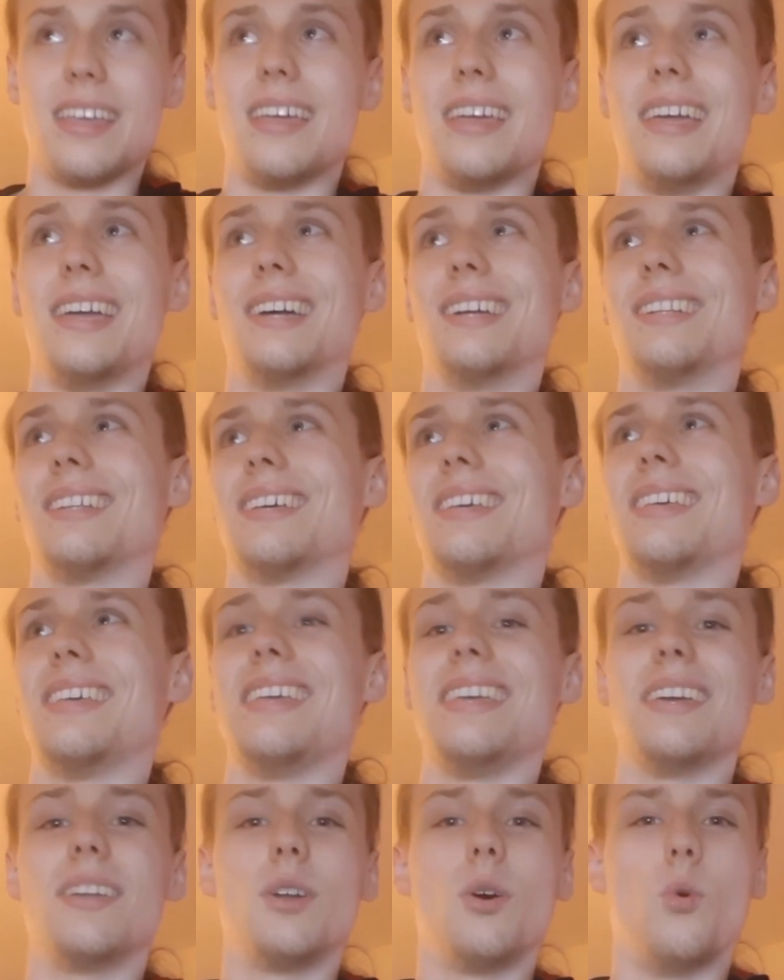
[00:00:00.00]
And
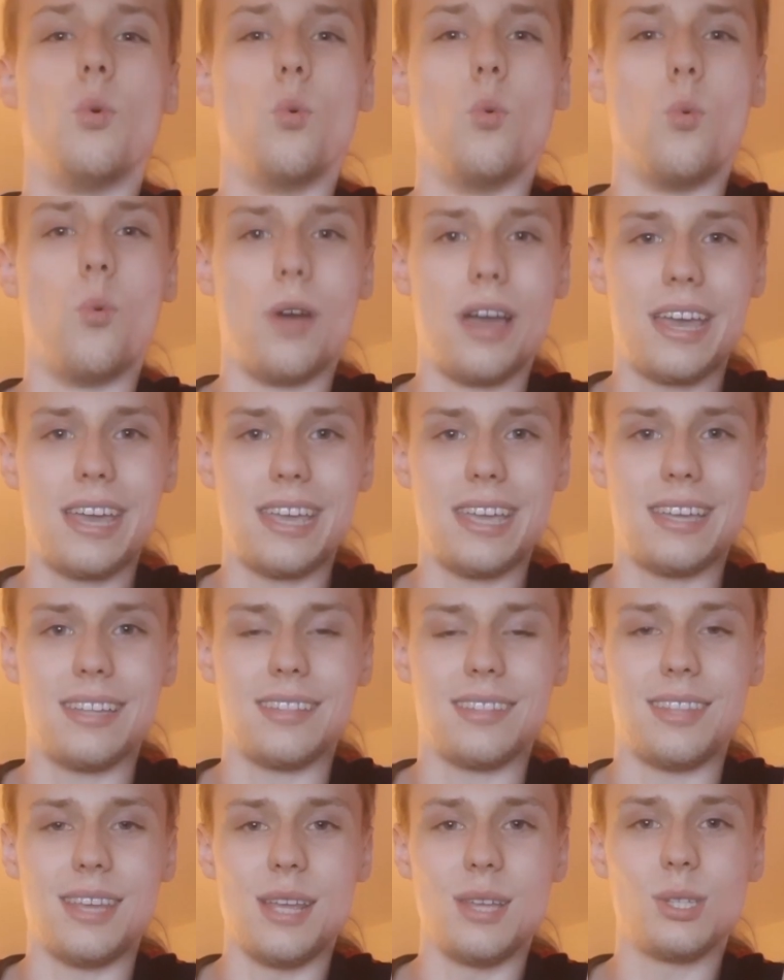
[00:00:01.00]
in a
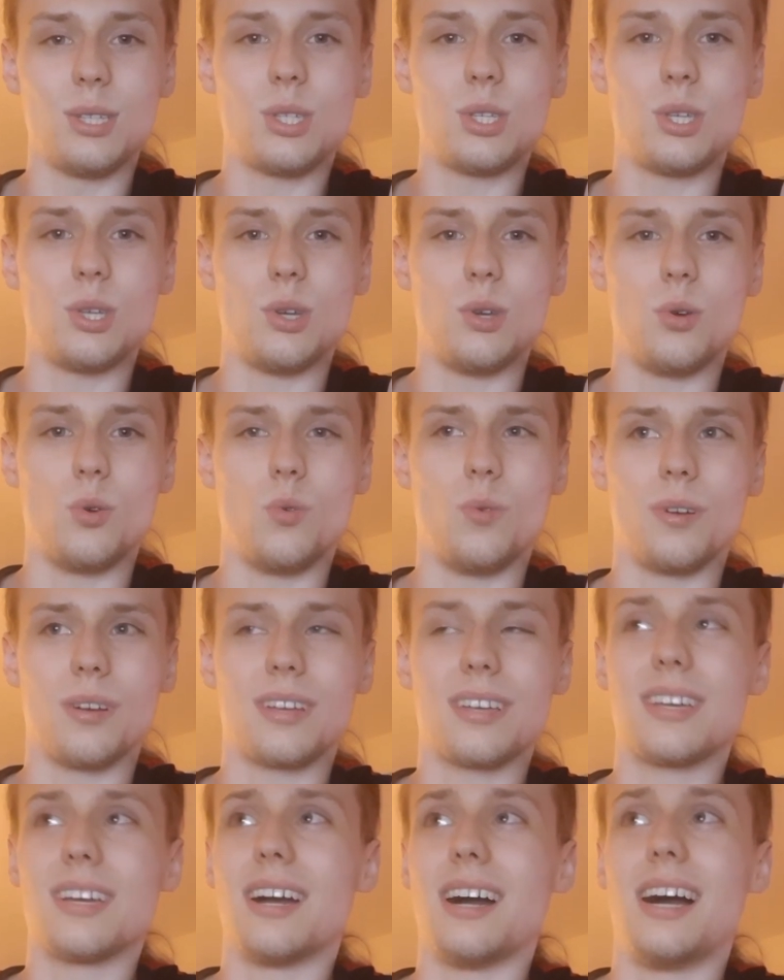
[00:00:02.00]
way, these two
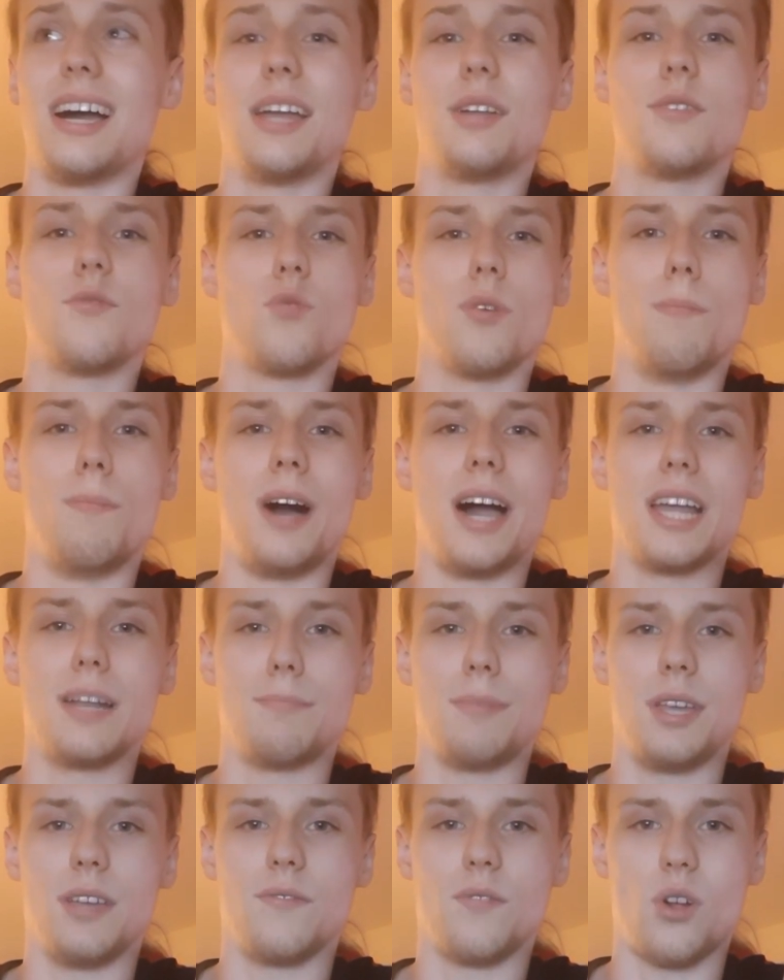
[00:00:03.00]
kind of remind
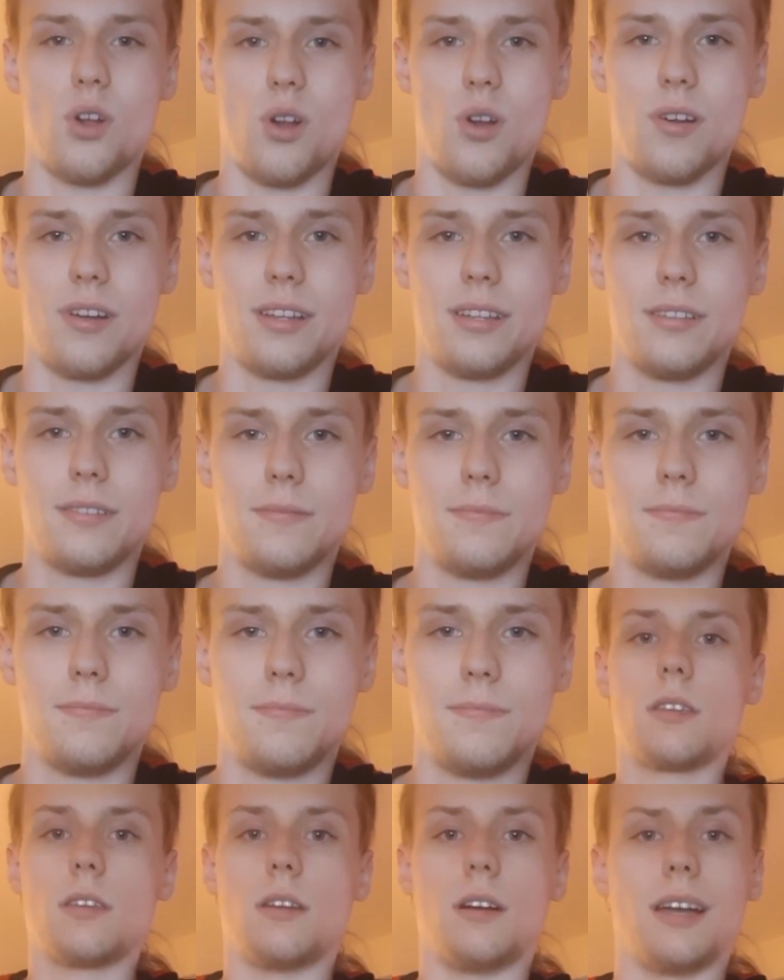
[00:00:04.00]
me of her.
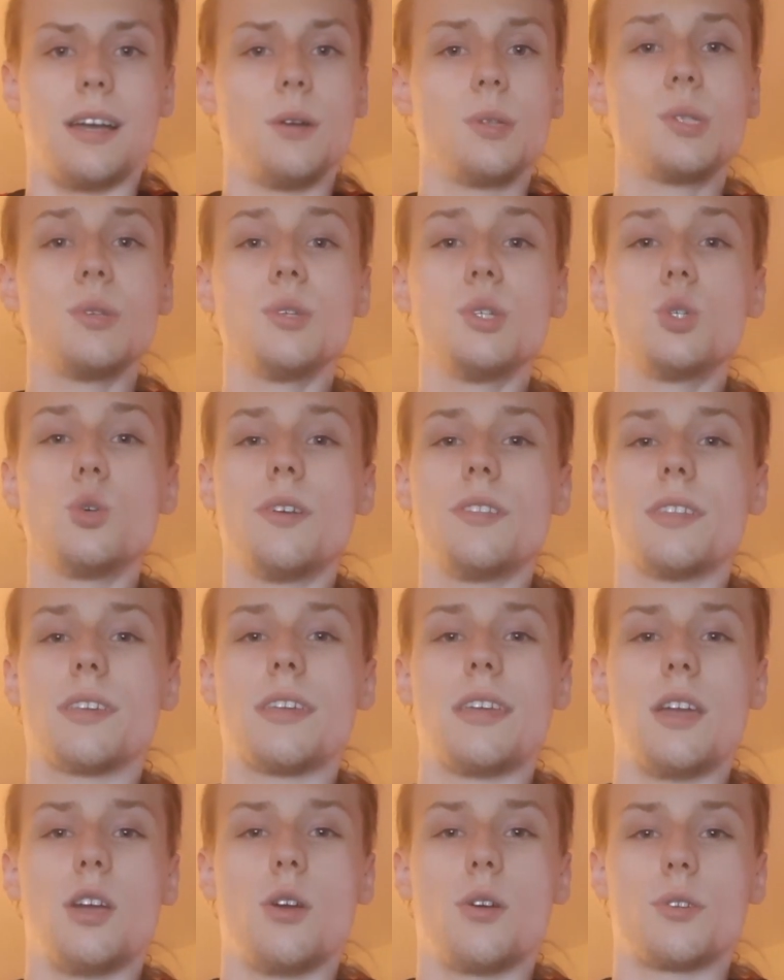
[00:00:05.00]
I also enjoyed the
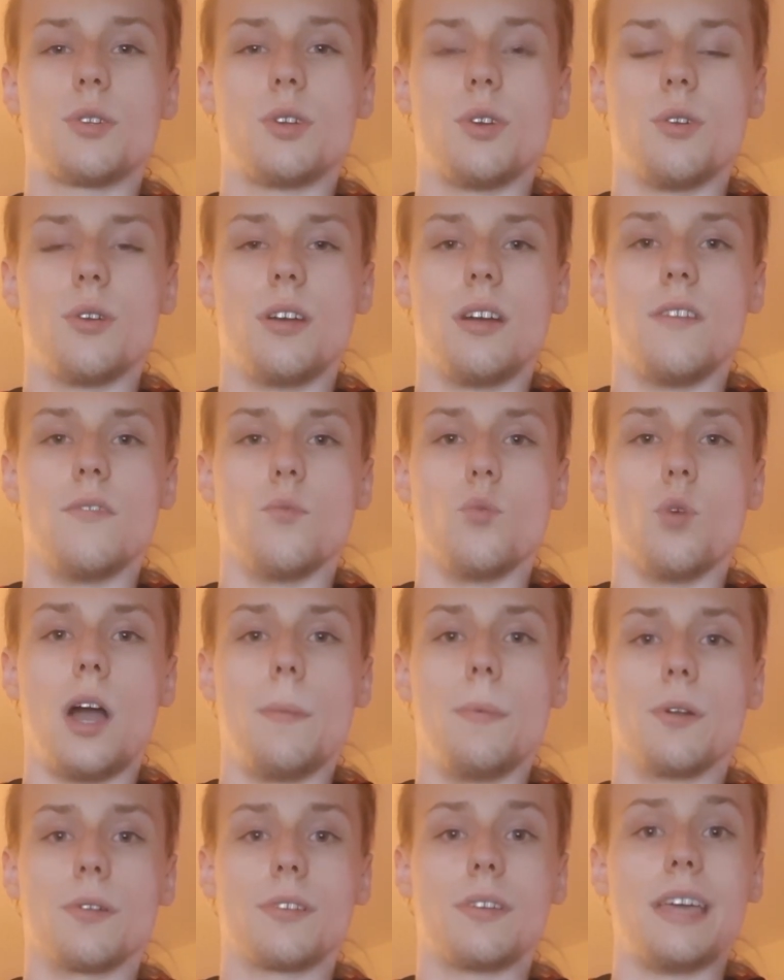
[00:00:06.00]
character of
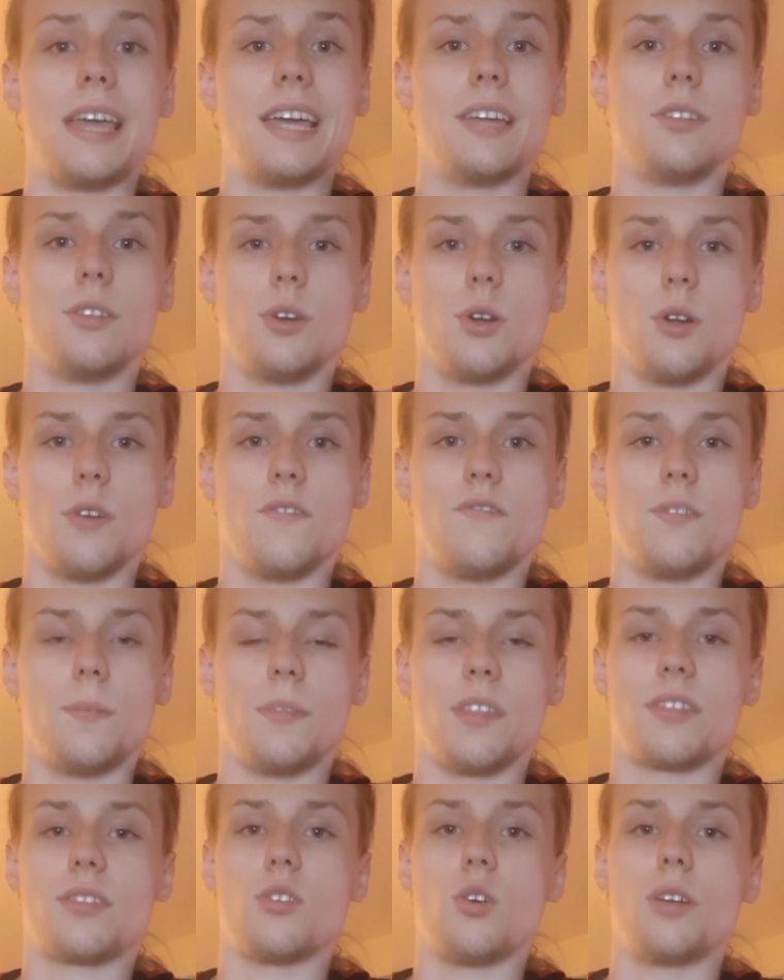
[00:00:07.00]
Robert Candler
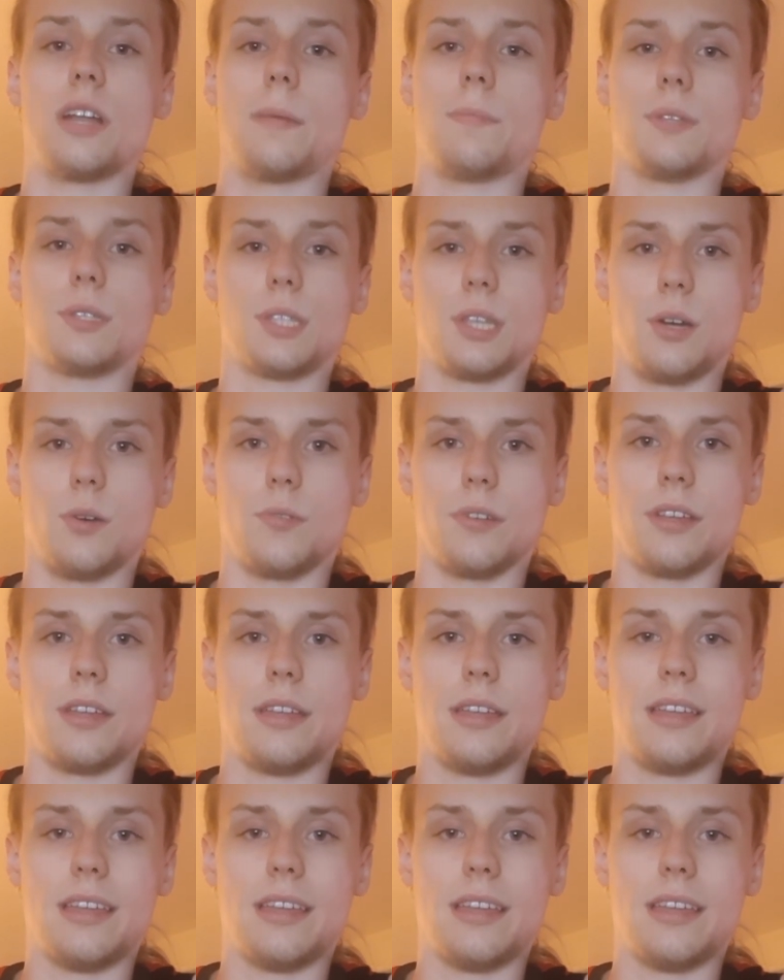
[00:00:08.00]
from the third episode.